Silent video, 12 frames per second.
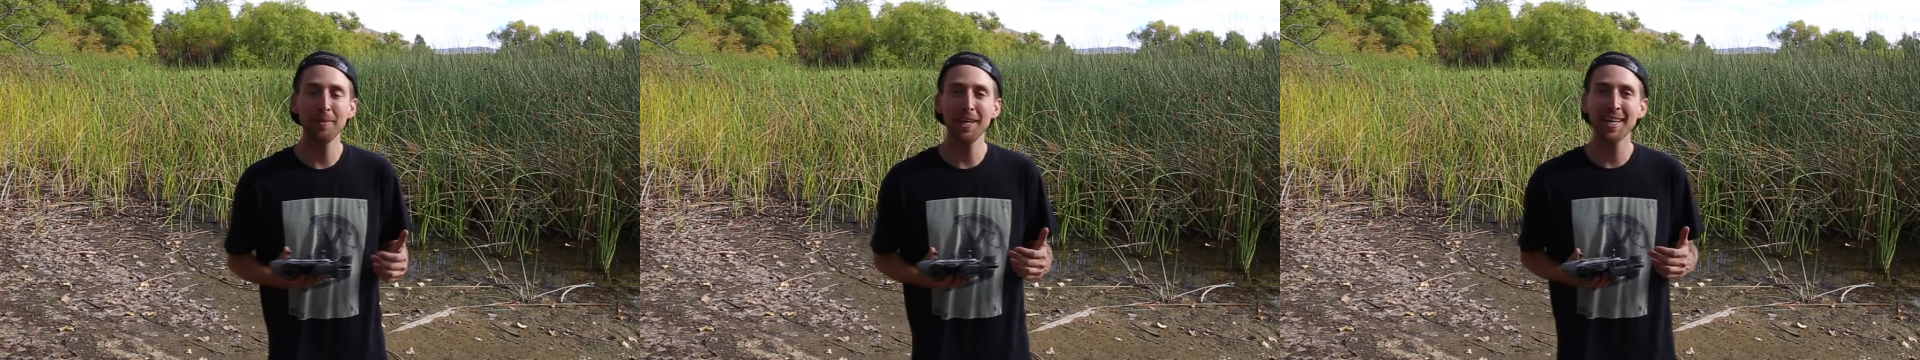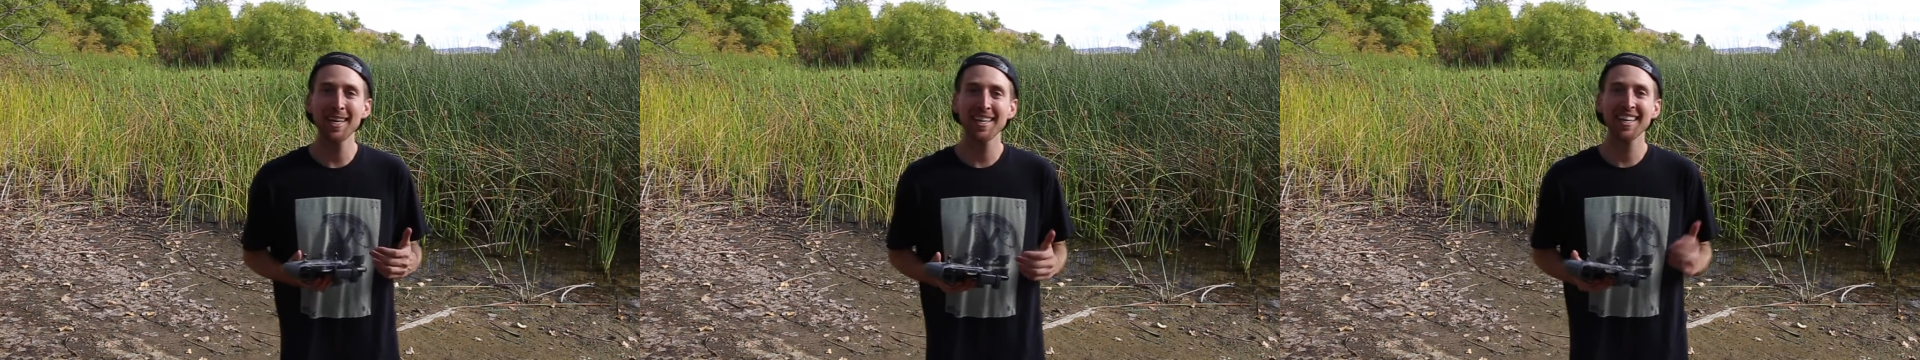
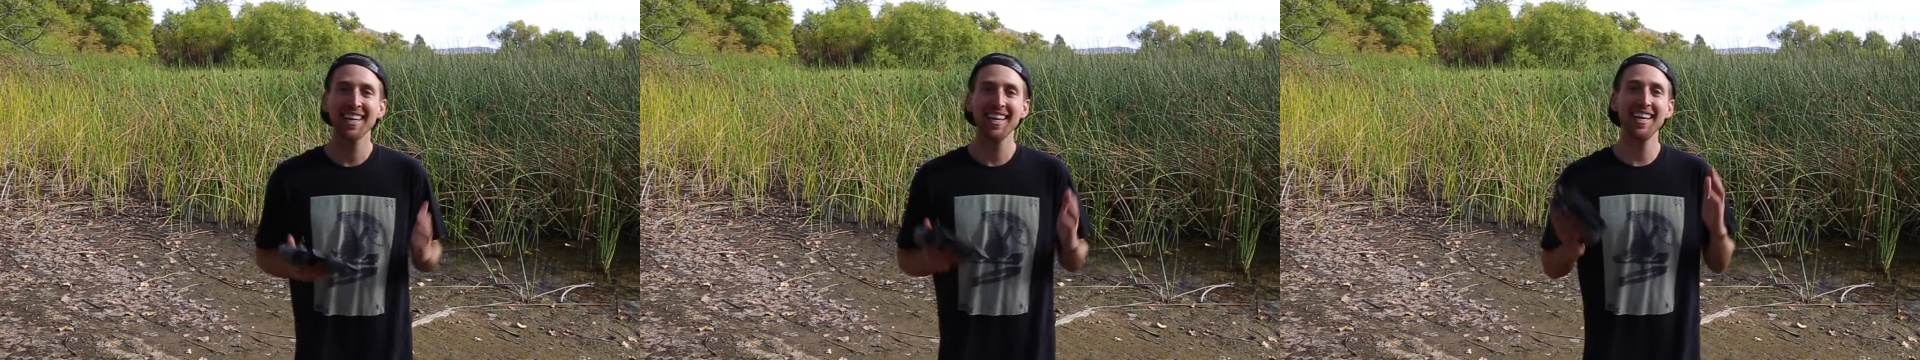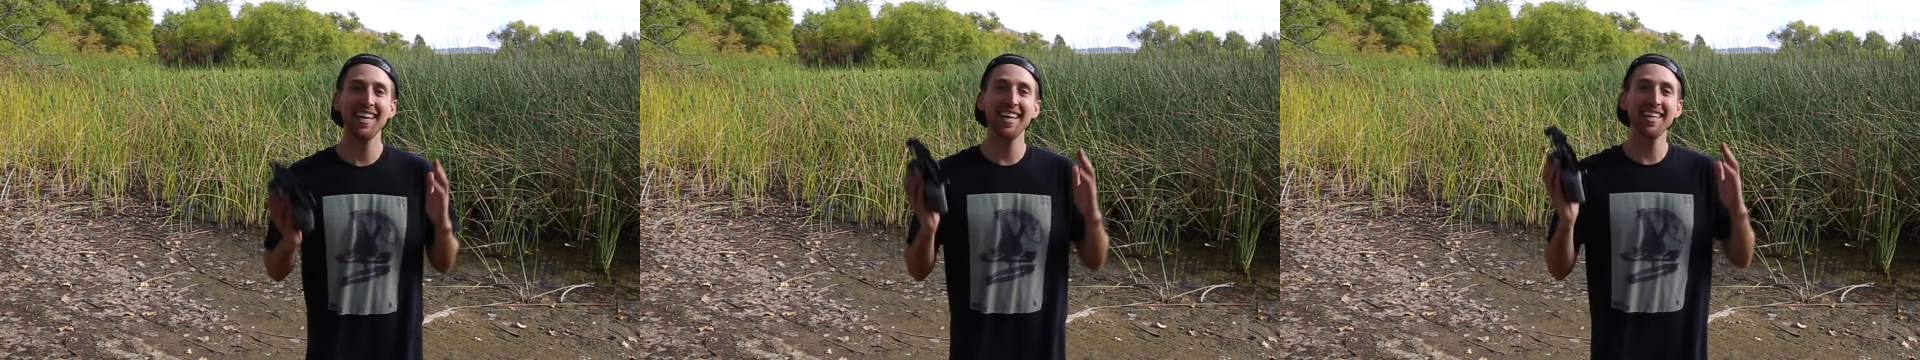Mini
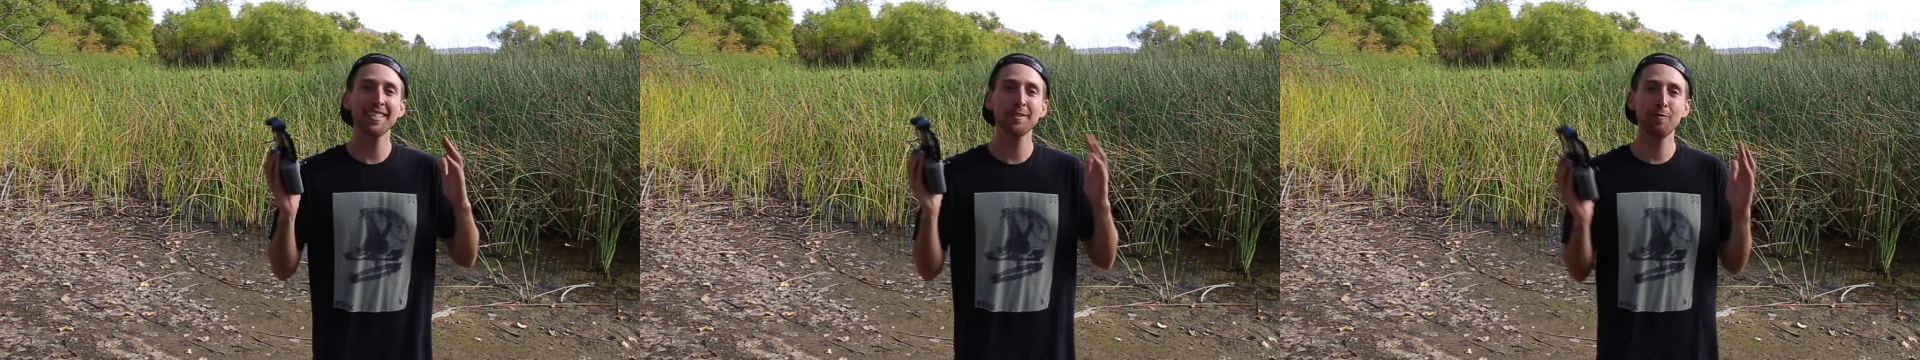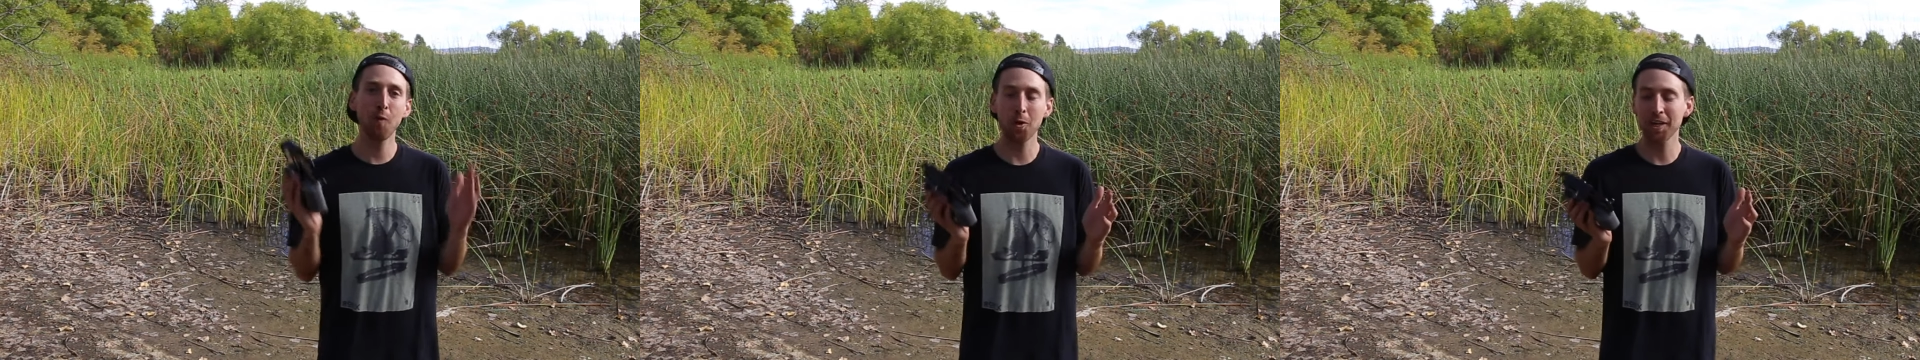
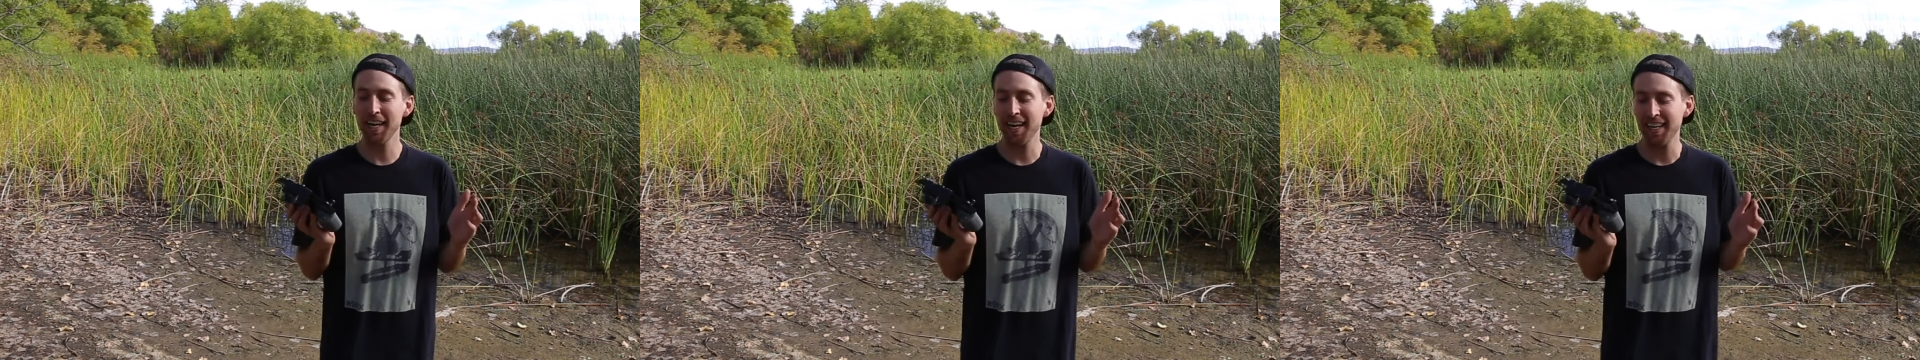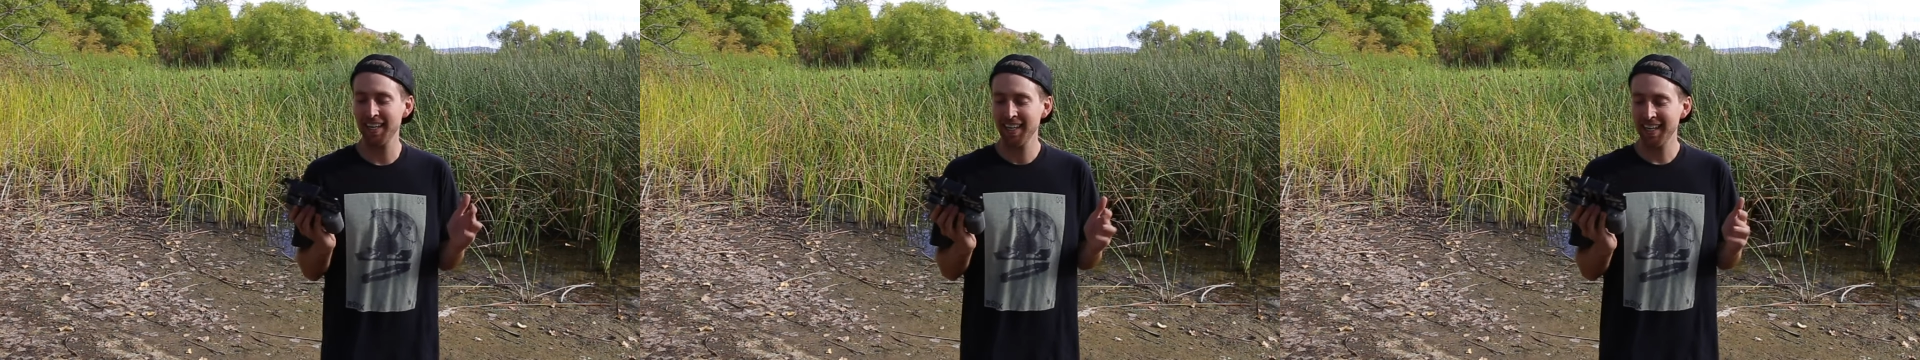is
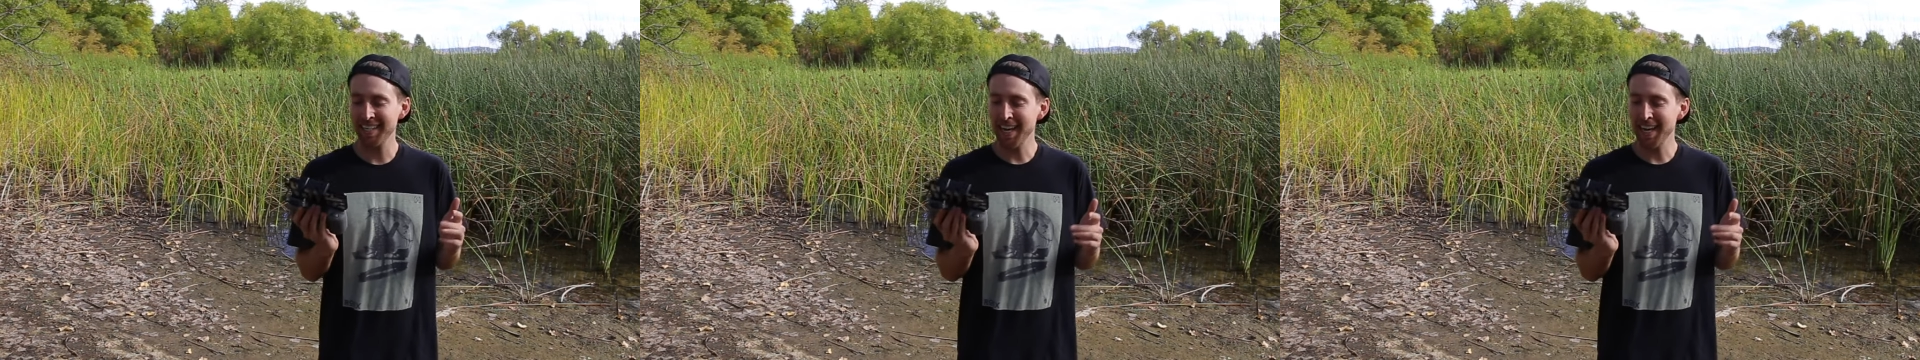4K.